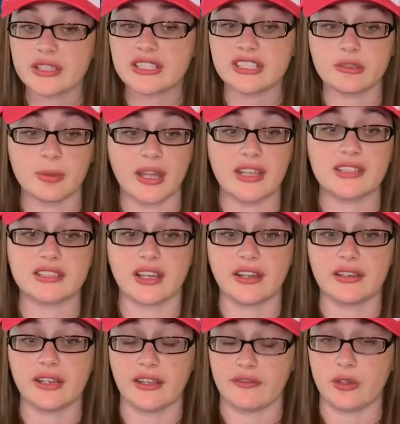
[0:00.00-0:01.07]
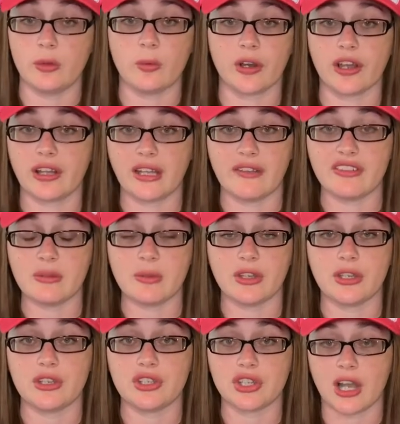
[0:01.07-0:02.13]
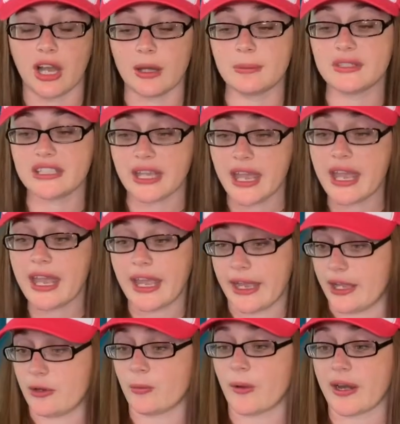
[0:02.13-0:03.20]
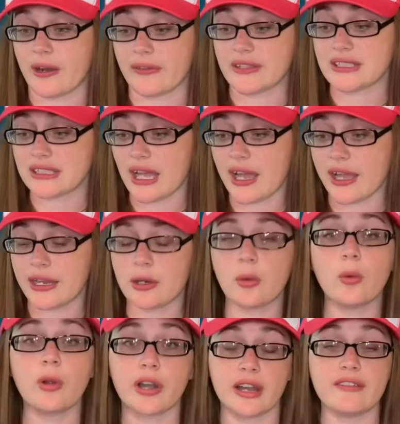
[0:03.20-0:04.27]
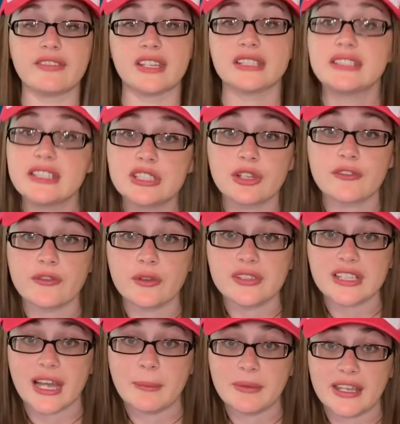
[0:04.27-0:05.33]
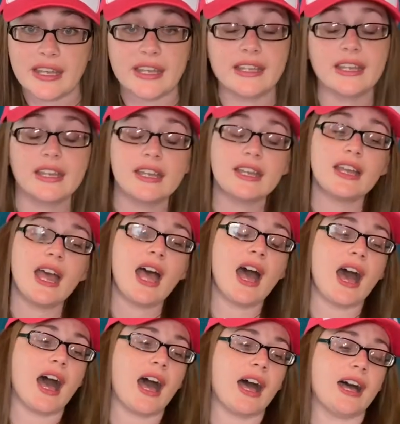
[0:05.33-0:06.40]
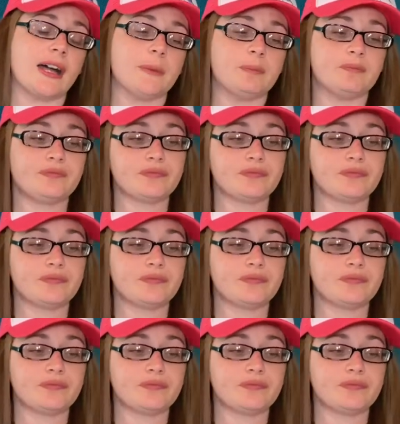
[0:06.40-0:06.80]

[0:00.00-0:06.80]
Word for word: It depends on if you work 11 million jobs and write on the side or if this is your full-time gig. Um,